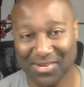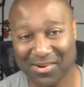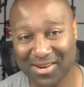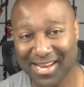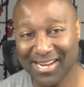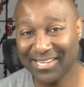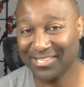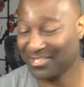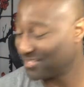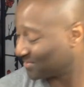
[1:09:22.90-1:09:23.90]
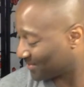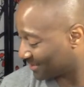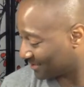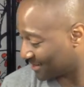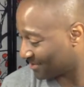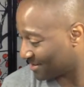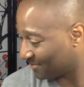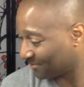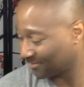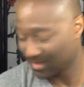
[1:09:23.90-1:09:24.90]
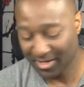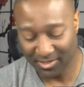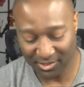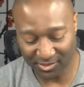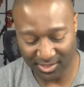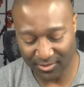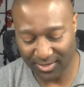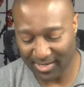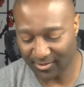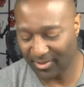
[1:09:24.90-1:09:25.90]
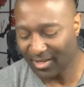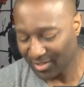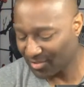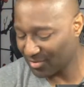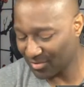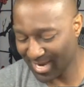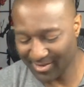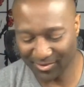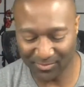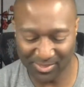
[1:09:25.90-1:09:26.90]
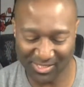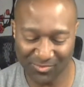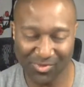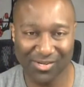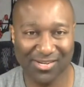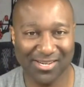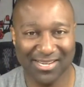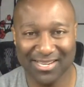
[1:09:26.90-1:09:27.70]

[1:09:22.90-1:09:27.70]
right. I guess she doesn't want to sign off. She's like, you handle you, you handle the busy work.